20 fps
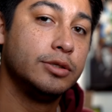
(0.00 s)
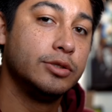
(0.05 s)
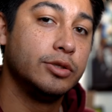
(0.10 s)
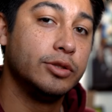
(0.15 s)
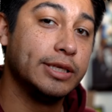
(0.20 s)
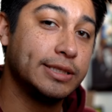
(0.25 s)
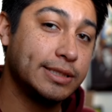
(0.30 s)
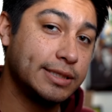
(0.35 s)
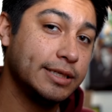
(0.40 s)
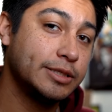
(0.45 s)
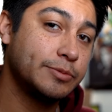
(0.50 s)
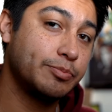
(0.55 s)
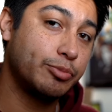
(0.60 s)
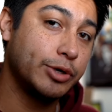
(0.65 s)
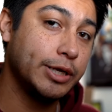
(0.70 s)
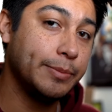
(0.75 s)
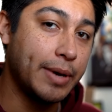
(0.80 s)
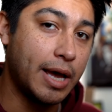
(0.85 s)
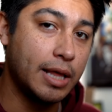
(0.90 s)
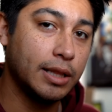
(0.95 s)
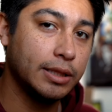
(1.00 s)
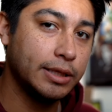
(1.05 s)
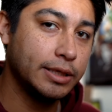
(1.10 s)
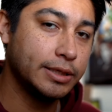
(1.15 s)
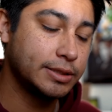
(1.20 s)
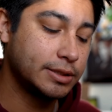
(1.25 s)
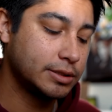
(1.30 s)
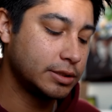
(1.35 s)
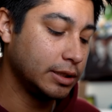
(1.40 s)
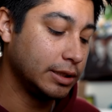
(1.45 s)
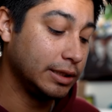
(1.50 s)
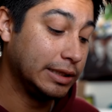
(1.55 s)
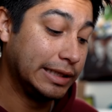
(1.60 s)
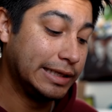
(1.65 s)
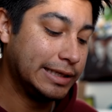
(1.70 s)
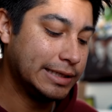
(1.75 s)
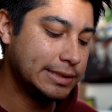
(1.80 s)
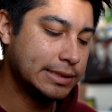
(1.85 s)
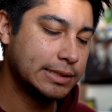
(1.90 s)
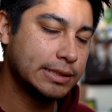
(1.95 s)
This is pre-ban
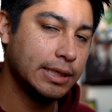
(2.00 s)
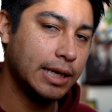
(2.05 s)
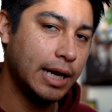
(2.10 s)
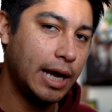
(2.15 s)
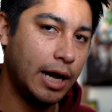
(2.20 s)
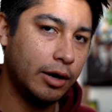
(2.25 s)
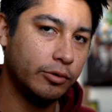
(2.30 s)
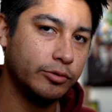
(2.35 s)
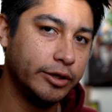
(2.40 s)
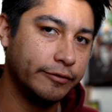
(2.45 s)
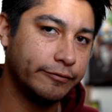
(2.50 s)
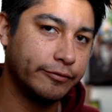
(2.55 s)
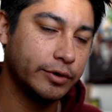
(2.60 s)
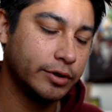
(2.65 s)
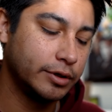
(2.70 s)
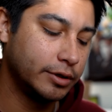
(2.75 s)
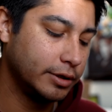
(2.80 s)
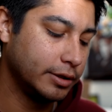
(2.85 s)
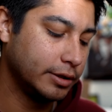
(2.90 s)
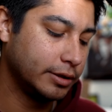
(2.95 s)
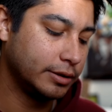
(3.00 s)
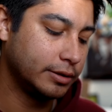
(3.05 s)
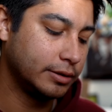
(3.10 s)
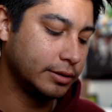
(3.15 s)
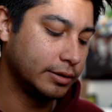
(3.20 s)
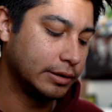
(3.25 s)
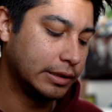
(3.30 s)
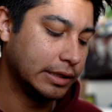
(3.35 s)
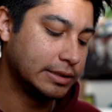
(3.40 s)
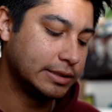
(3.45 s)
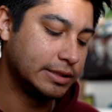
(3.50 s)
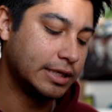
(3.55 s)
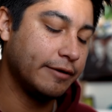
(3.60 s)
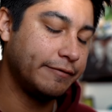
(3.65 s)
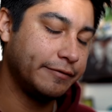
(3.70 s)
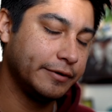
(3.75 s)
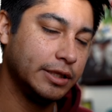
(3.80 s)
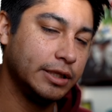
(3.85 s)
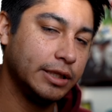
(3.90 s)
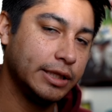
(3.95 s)
list. However, this
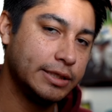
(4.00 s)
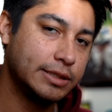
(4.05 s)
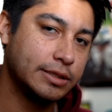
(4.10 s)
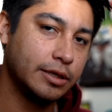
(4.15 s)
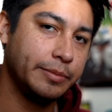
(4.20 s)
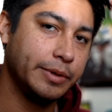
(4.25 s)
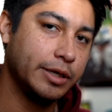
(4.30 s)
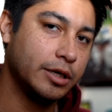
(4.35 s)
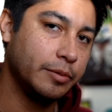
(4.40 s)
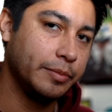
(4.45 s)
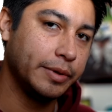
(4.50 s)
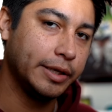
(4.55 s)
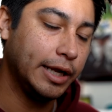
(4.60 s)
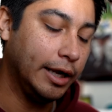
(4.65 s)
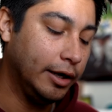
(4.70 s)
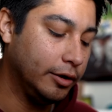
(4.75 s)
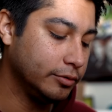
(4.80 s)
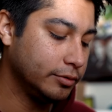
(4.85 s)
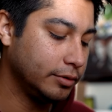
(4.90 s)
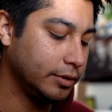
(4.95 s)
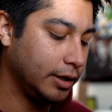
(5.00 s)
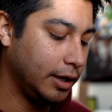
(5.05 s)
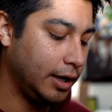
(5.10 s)
definitely is going to be coming out.